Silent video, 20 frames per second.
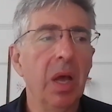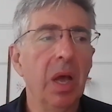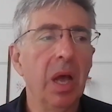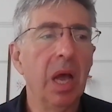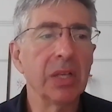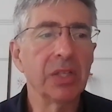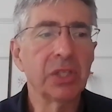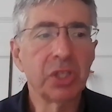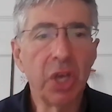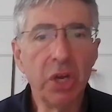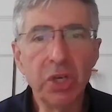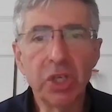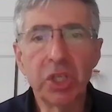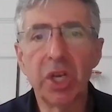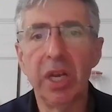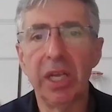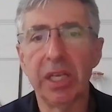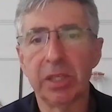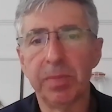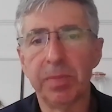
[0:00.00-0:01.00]
a
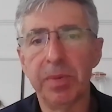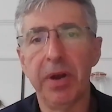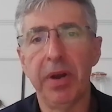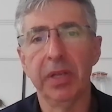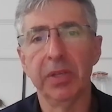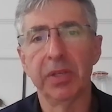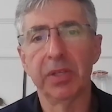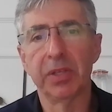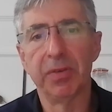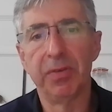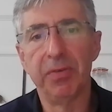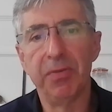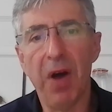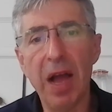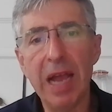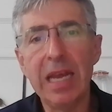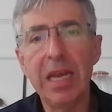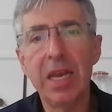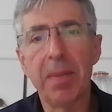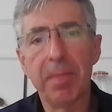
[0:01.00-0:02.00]
social experience, to
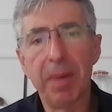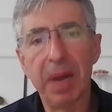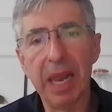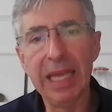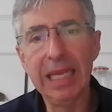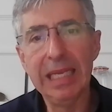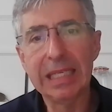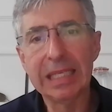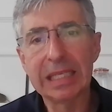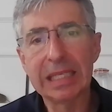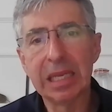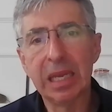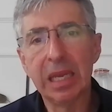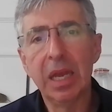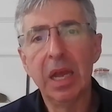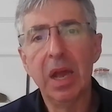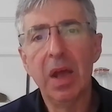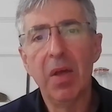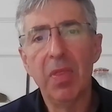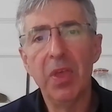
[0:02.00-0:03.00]
find a place
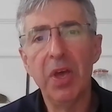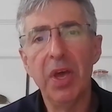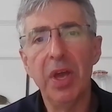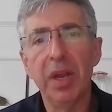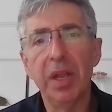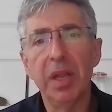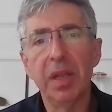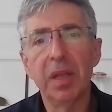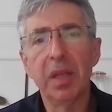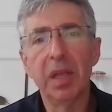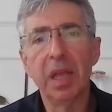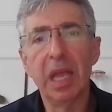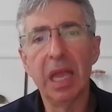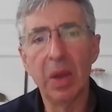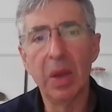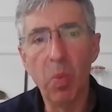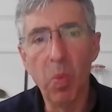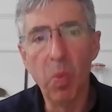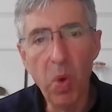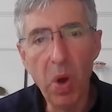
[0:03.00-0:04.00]
that
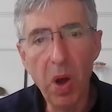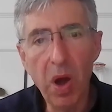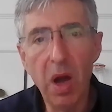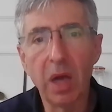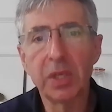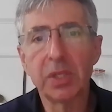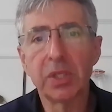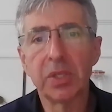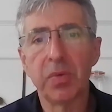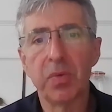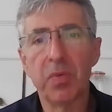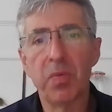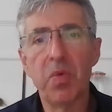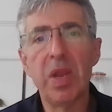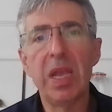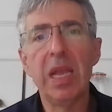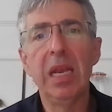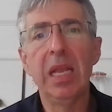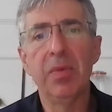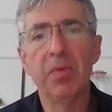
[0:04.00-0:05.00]
it works
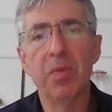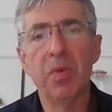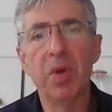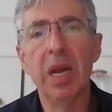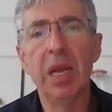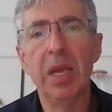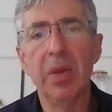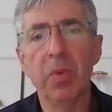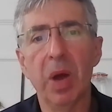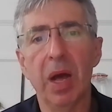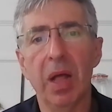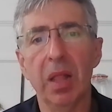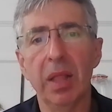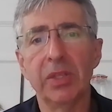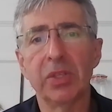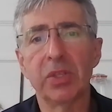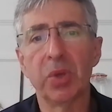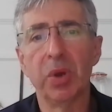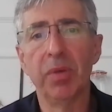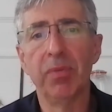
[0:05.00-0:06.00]
really, really well.
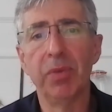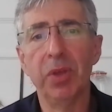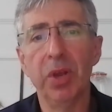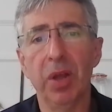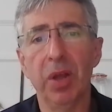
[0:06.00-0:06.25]
It's sort of,